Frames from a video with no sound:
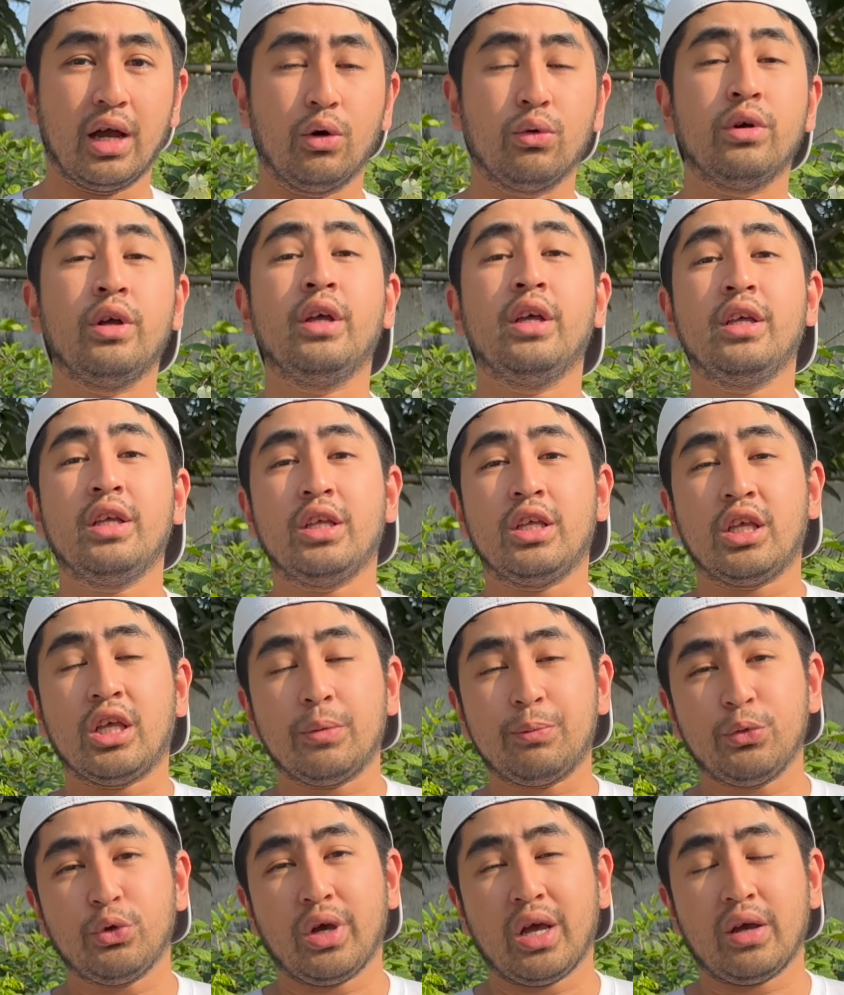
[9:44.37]
Now,
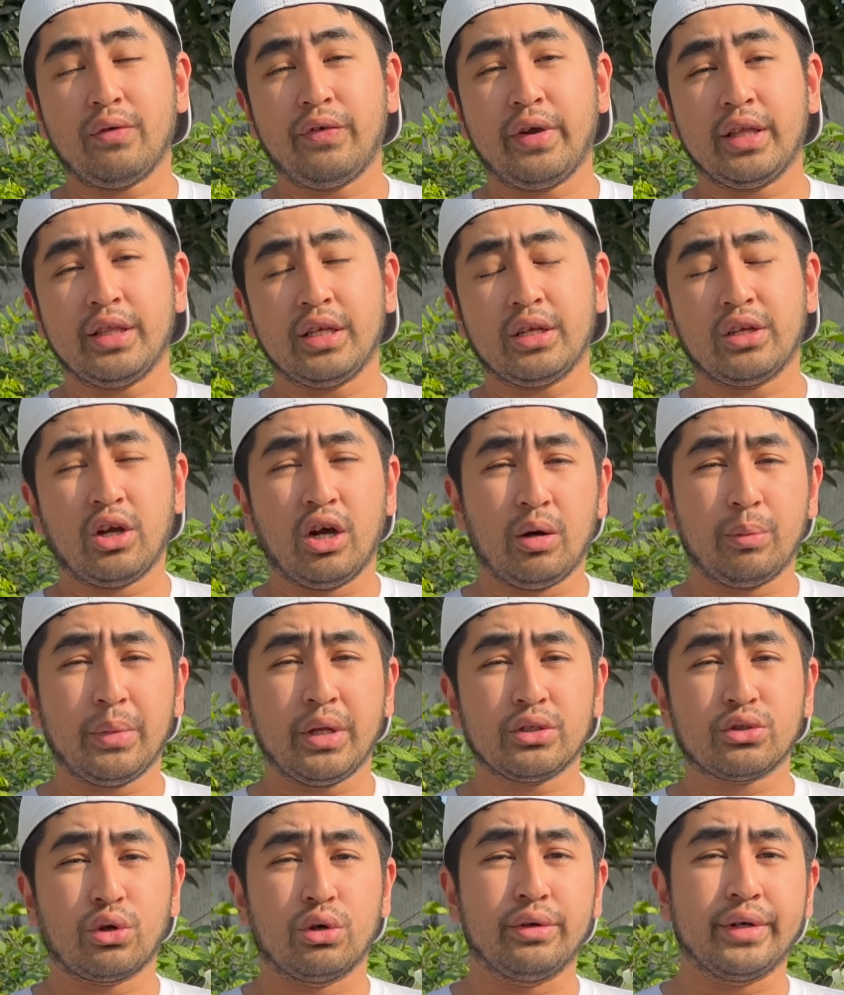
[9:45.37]
if you have any
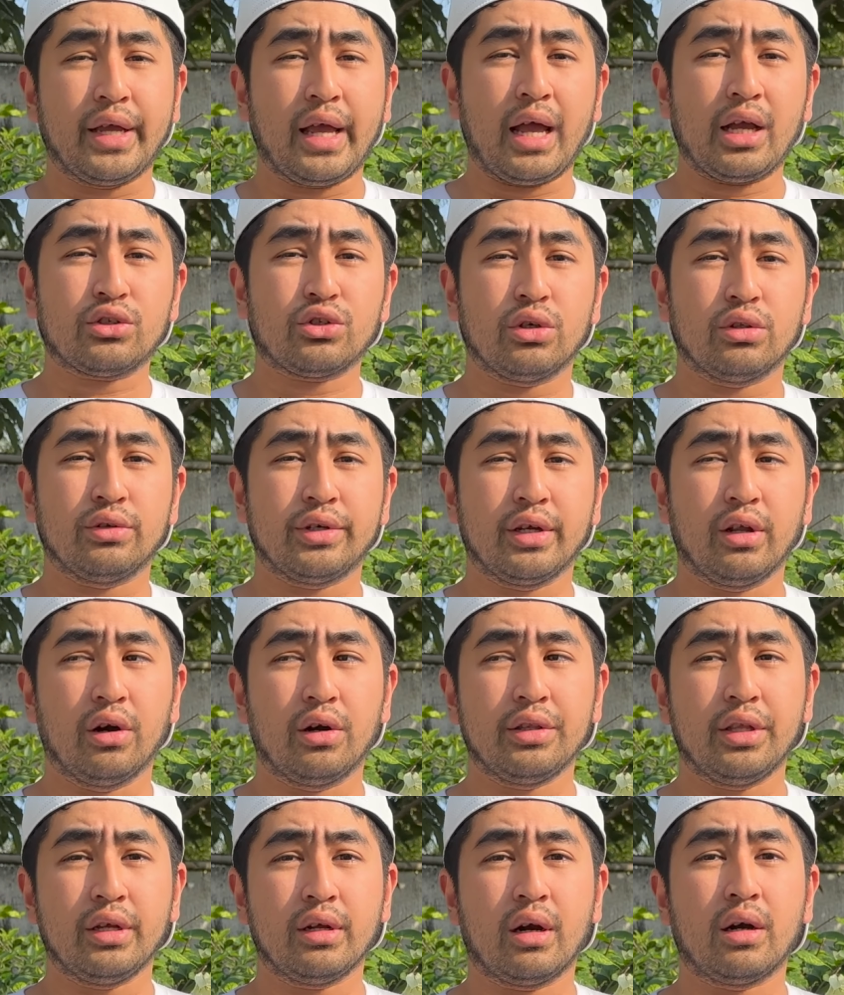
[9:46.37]
comments or reaction
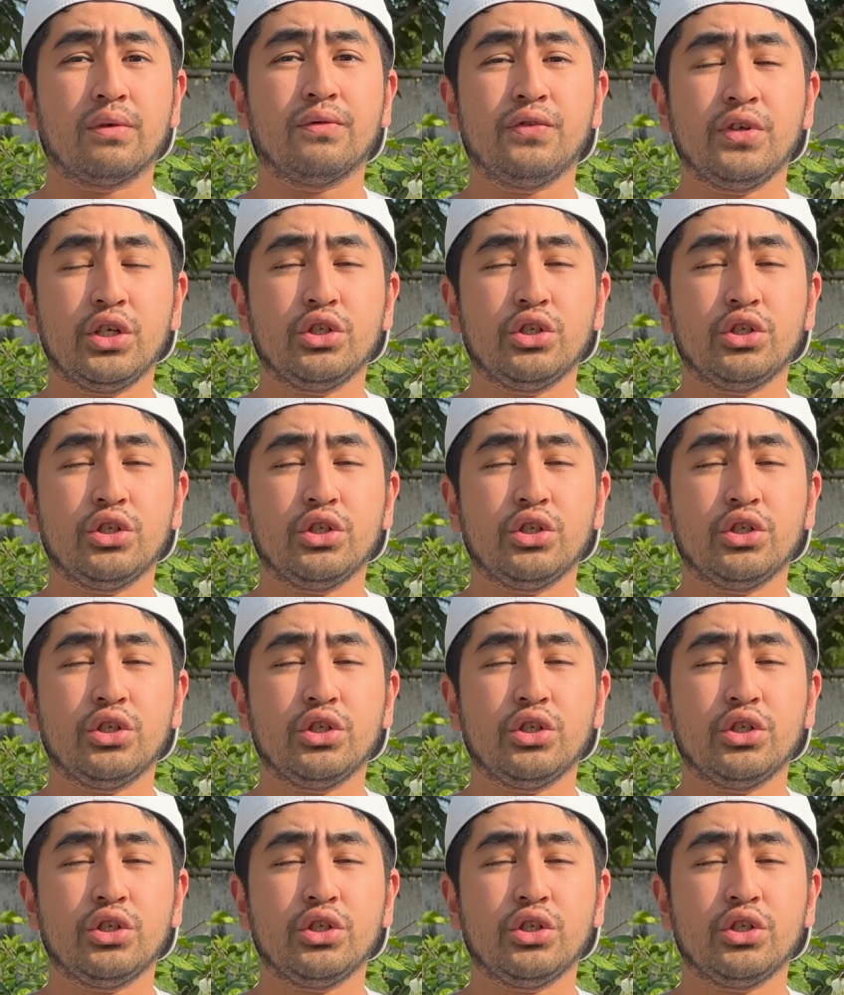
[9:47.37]
regarding our